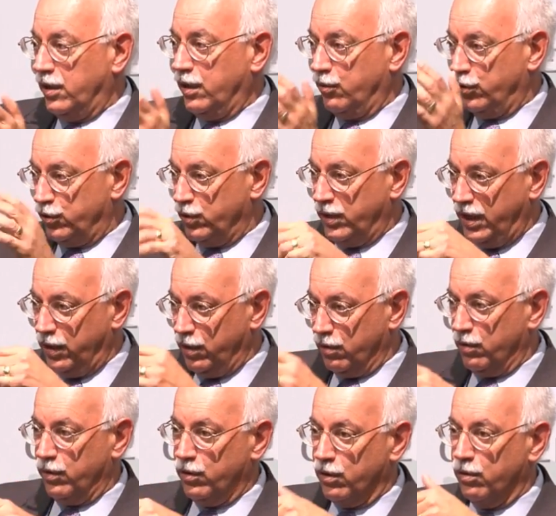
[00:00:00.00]
In other words, you,
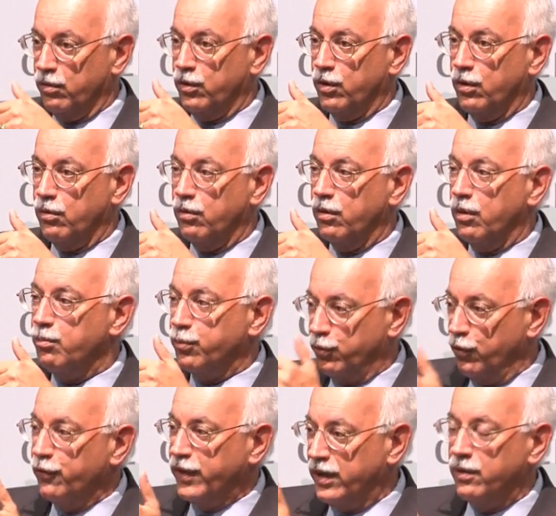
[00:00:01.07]
you're, you're, you're
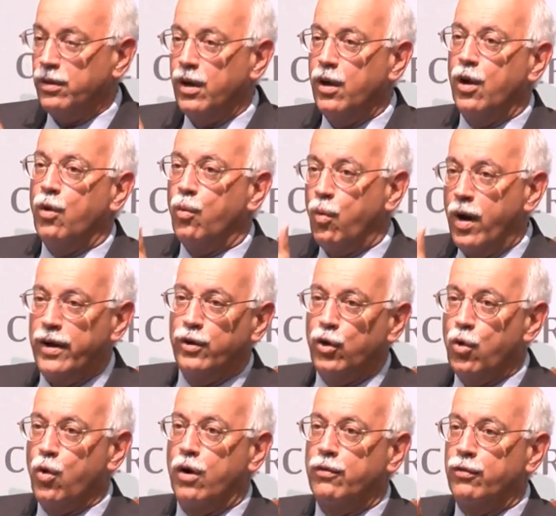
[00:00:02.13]
improving one
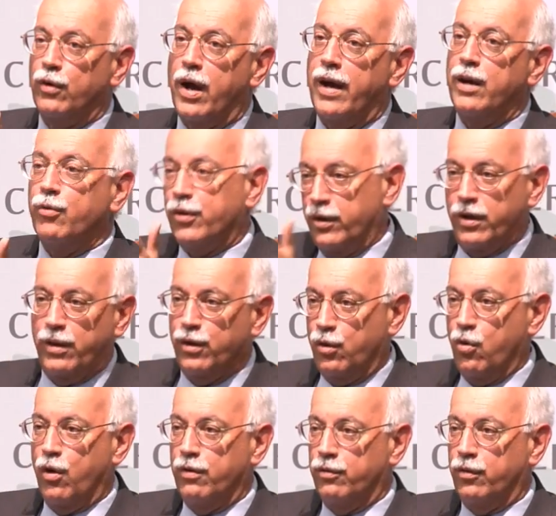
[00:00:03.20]
corn variety with another
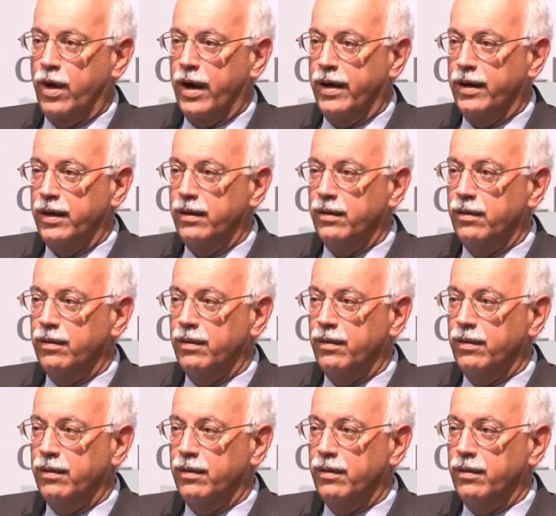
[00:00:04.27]
corn variety.